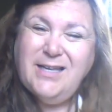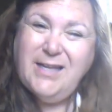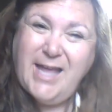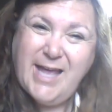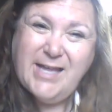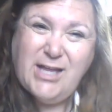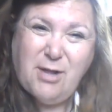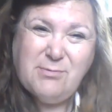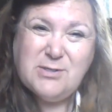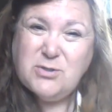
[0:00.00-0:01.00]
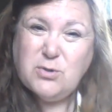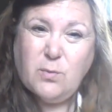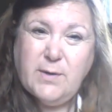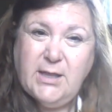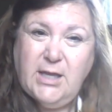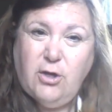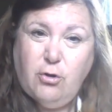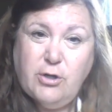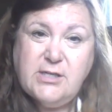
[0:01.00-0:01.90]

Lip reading: yeah, this is a really good